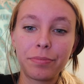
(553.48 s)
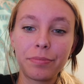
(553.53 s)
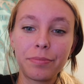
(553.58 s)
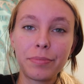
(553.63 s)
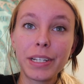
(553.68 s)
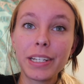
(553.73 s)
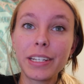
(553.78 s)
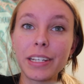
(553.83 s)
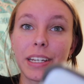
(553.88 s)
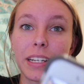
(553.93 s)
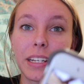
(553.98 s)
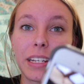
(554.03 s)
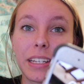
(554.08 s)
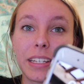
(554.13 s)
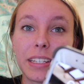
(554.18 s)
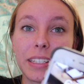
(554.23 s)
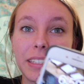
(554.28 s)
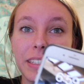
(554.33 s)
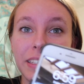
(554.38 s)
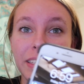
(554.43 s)
But it
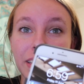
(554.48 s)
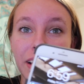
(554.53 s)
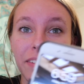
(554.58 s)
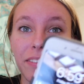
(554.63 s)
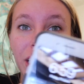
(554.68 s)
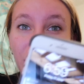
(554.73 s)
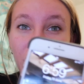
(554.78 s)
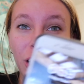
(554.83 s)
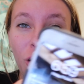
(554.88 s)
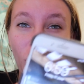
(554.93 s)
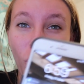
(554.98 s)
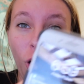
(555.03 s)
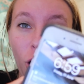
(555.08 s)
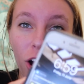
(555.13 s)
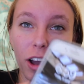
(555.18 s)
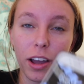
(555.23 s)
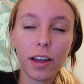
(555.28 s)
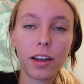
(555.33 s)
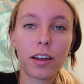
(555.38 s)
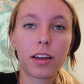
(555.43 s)
is 7
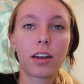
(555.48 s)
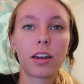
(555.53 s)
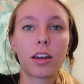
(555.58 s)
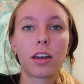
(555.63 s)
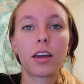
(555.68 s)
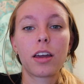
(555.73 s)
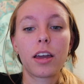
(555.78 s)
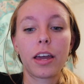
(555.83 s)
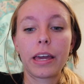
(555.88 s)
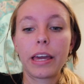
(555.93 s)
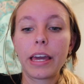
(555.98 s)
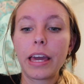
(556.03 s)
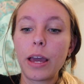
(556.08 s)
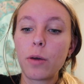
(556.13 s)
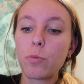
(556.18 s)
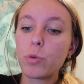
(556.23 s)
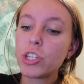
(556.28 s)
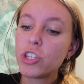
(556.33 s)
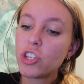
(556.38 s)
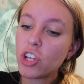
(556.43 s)
o'clock.
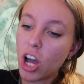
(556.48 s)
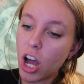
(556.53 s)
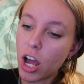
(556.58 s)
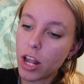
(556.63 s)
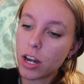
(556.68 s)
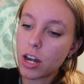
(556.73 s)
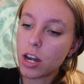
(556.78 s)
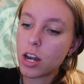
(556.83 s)
We're done.